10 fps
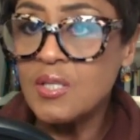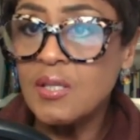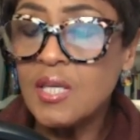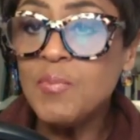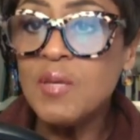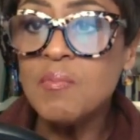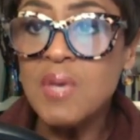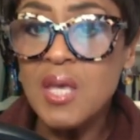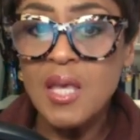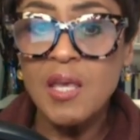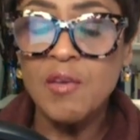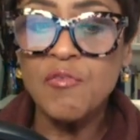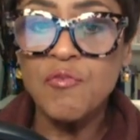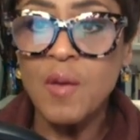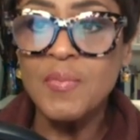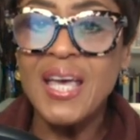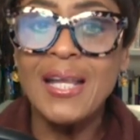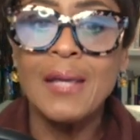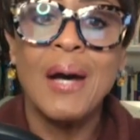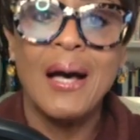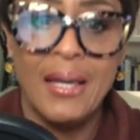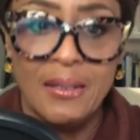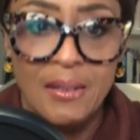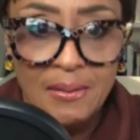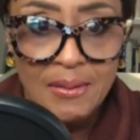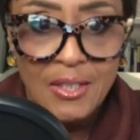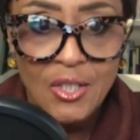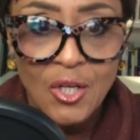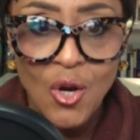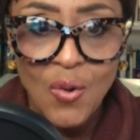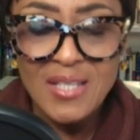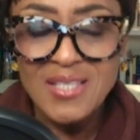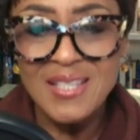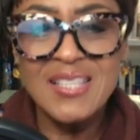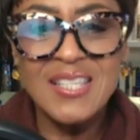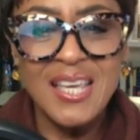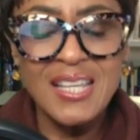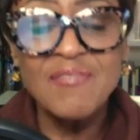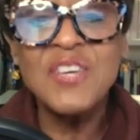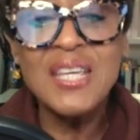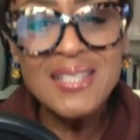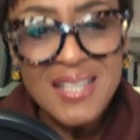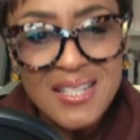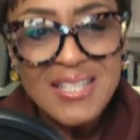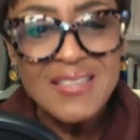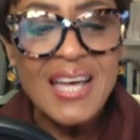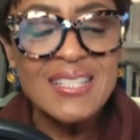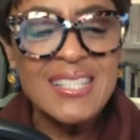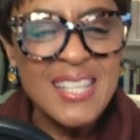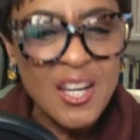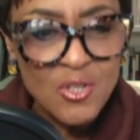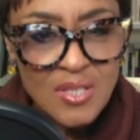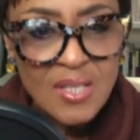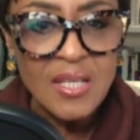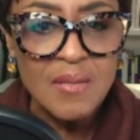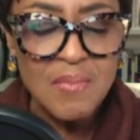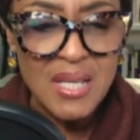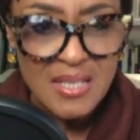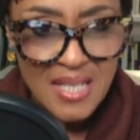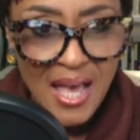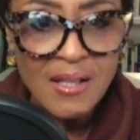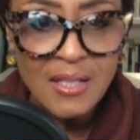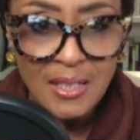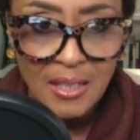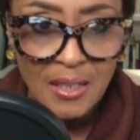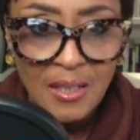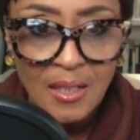keeping me from getting mine. It feeds into that scarcity mentality.